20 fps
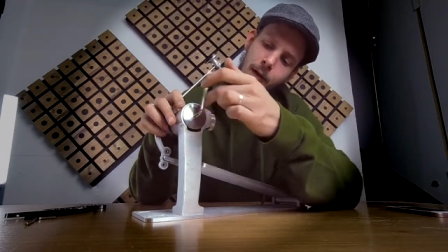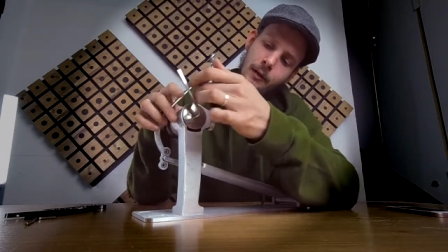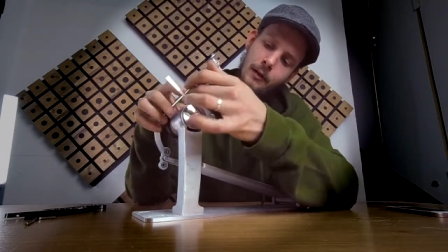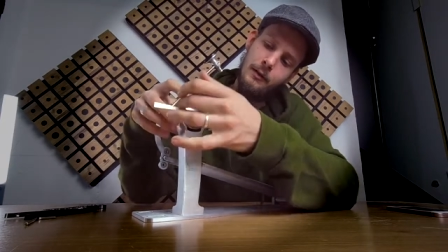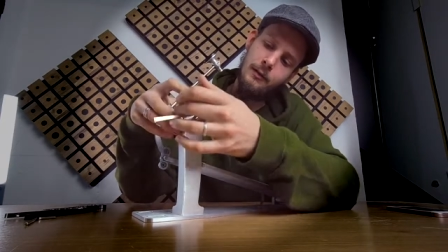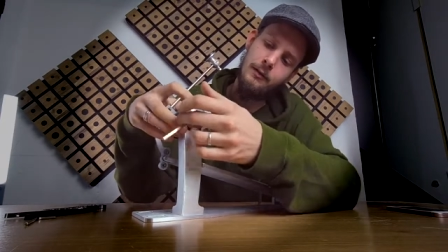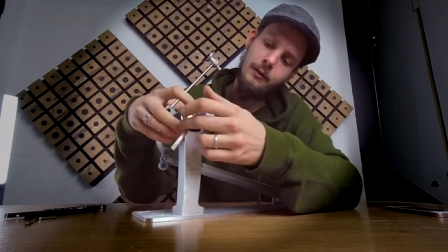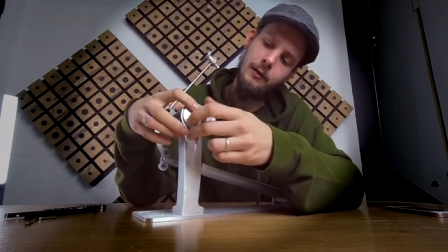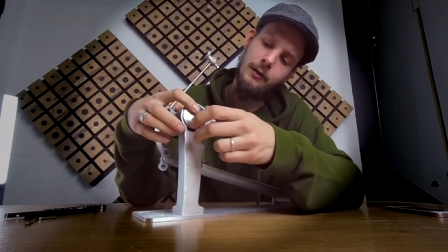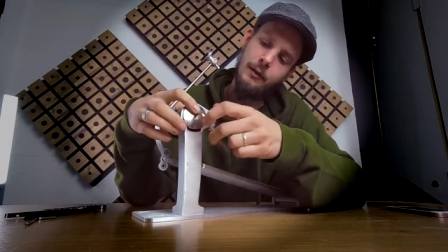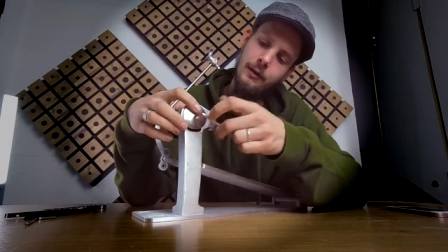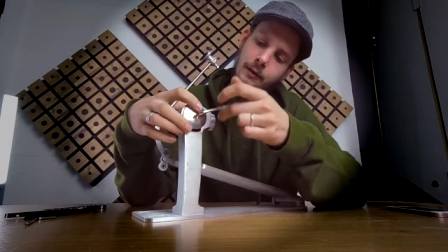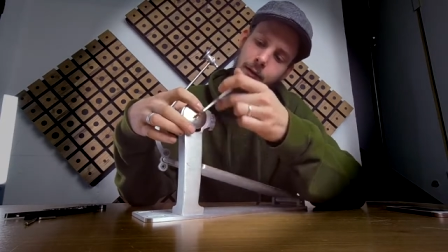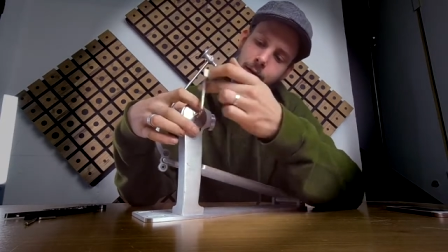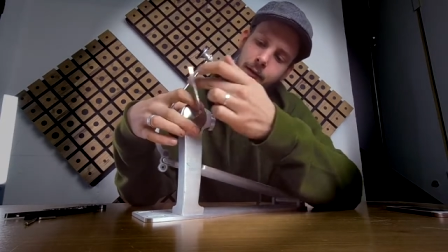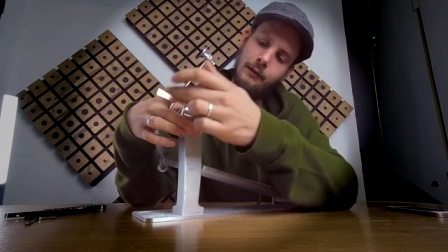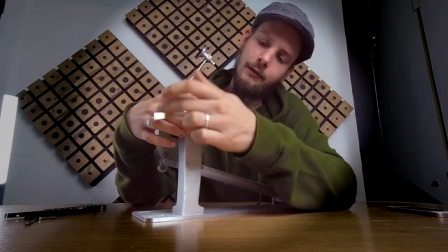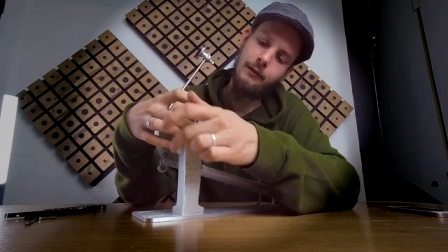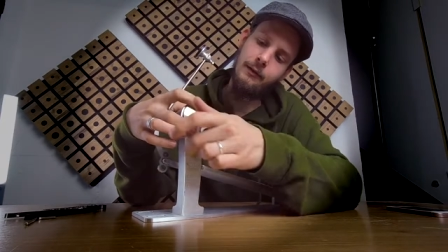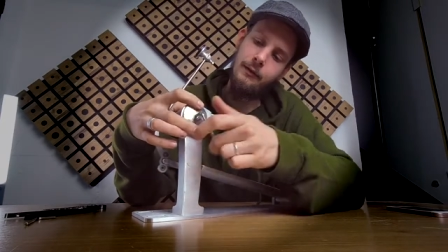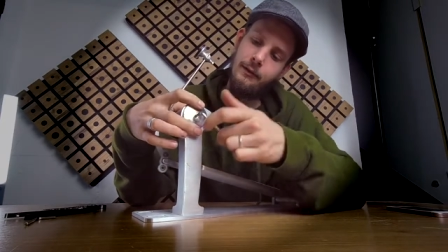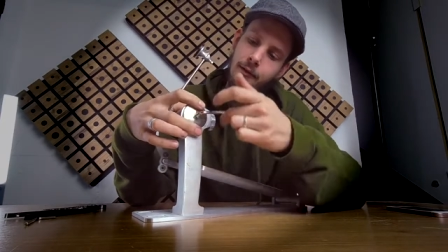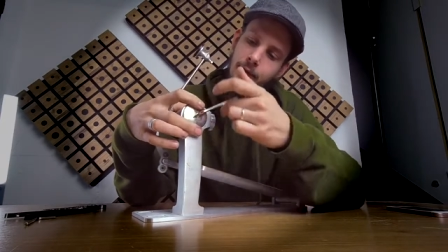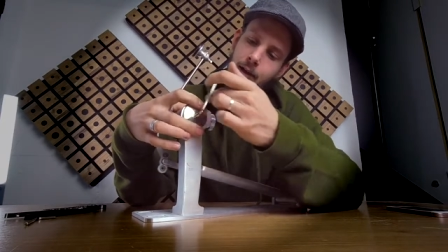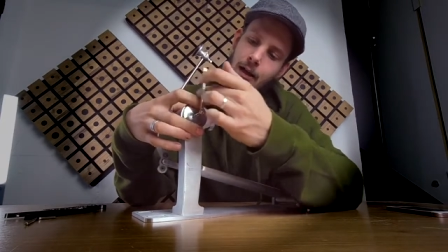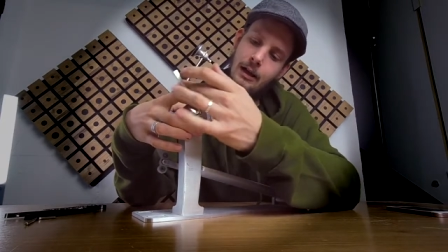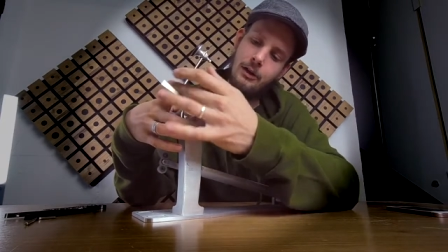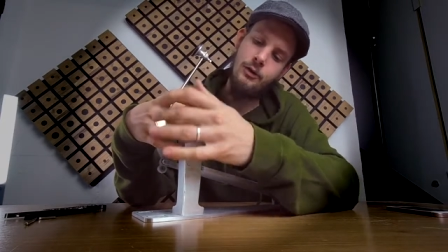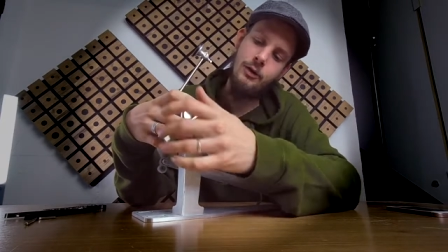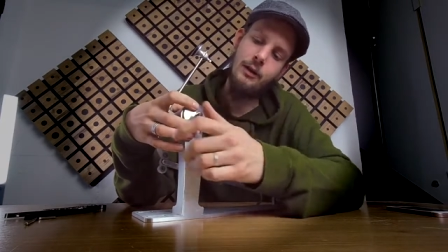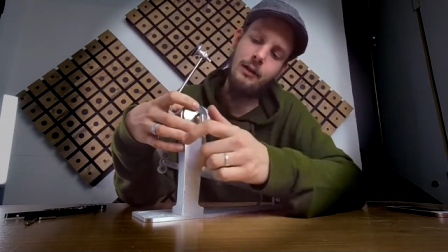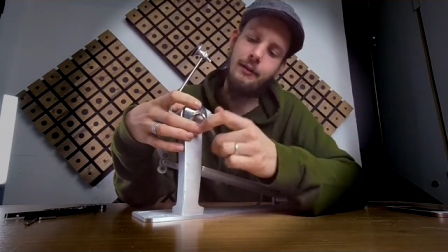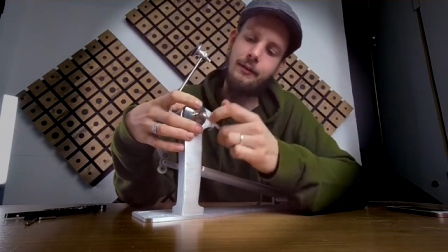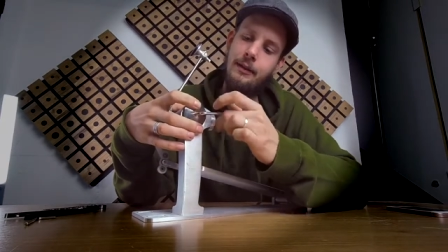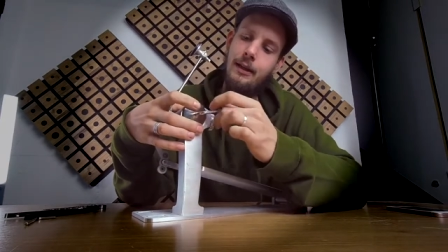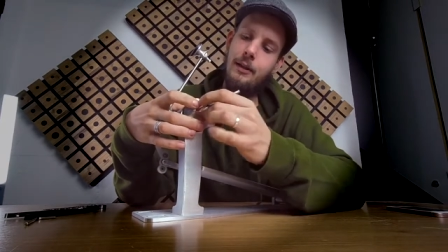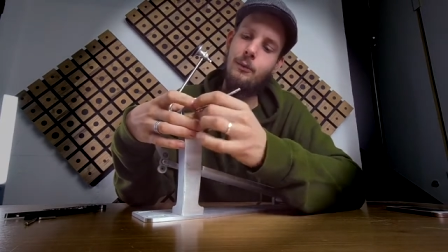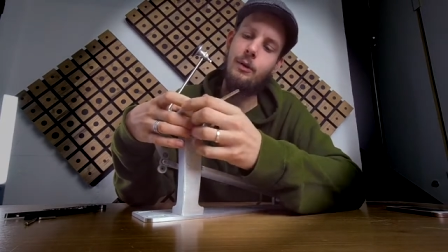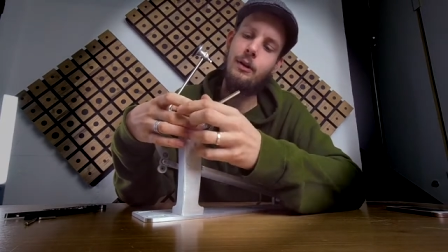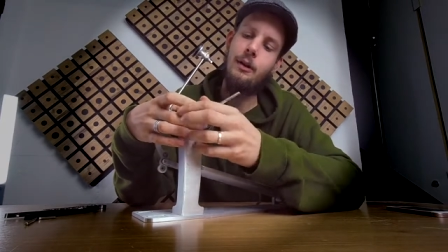you can actually
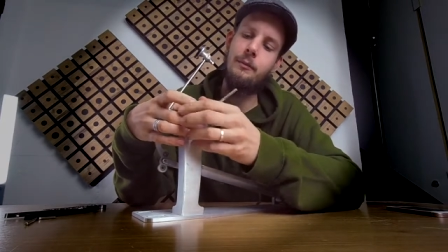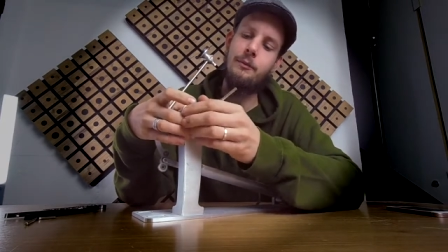see what I'm